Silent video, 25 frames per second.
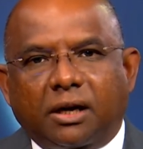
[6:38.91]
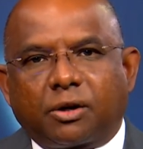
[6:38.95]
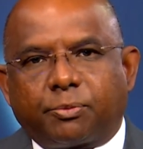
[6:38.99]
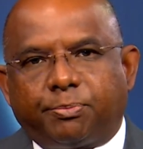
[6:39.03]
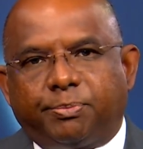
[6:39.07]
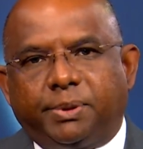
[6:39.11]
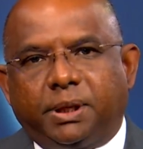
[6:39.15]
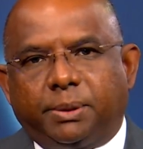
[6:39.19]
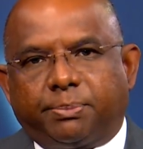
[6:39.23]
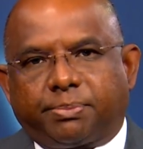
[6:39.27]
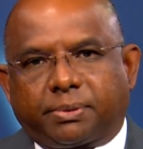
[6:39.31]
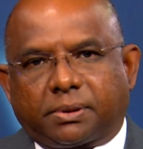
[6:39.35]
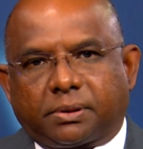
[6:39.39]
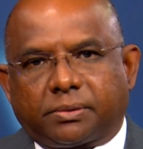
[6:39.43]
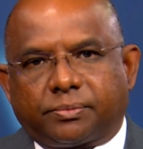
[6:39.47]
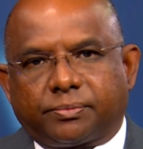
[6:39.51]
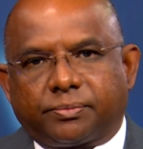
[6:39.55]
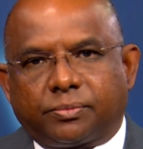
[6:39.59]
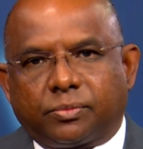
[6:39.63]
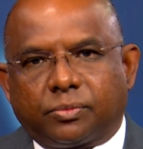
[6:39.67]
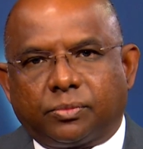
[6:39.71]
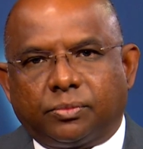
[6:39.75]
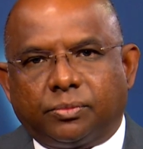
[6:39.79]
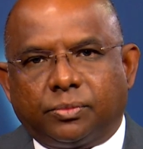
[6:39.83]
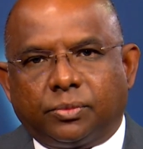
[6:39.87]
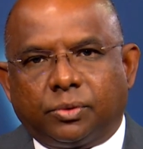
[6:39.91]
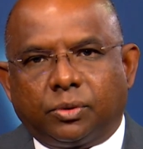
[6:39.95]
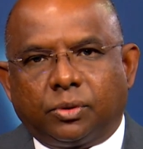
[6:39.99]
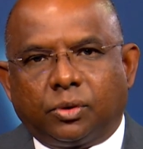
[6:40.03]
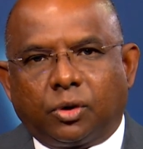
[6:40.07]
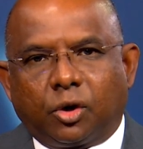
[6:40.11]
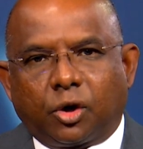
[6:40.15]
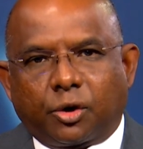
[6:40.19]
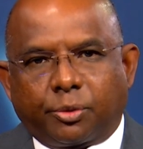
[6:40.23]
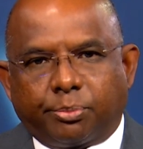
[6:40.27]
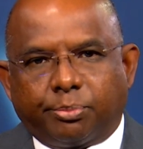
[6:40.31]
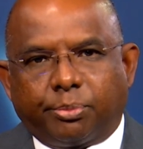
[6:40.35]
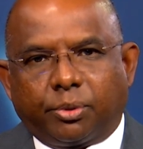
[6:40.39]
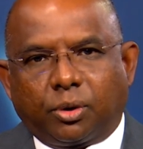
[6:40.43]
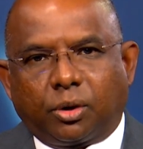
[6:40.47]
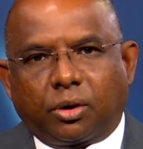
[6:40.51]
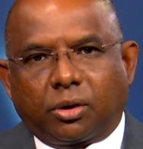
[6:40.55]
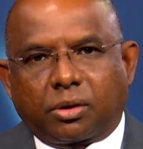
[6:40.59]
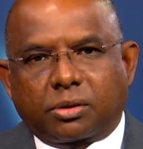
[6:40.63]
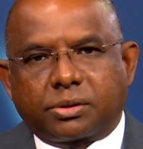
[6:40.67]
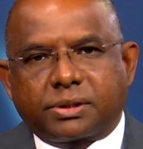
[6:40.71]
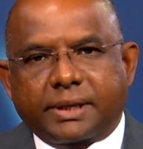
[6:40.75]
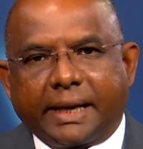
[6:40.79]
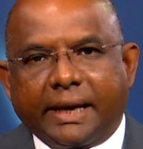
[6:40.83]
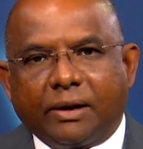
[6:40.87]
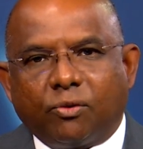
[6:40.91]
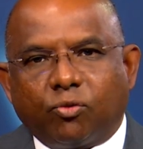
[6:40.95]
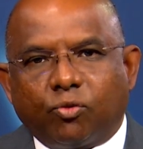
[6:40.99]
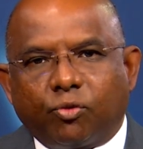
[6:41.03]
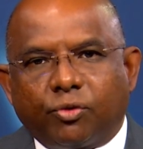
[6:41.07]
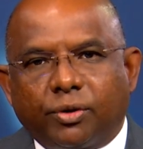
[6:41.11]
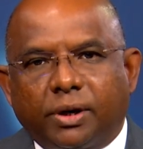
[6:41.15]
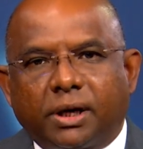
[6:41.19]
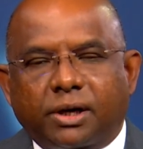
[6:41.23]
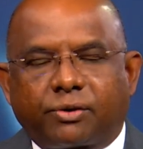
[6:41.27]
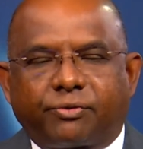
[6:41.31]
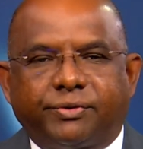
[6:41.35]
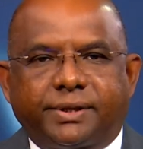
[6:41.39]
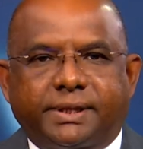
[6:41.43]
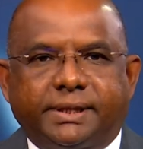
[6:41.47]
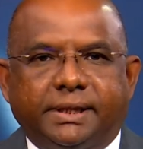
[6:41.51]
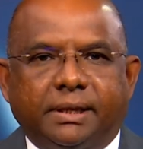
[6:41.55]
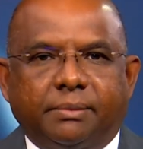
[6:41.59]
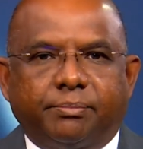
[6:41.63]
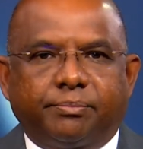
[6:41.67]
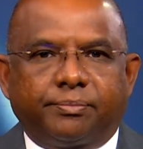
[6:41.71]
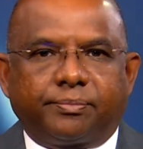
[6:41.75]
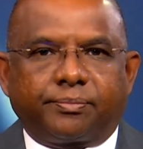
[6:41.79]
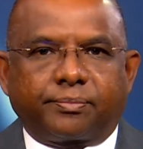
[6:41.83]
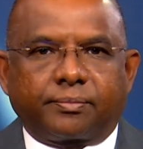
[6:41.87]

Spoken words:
people on board and work with them.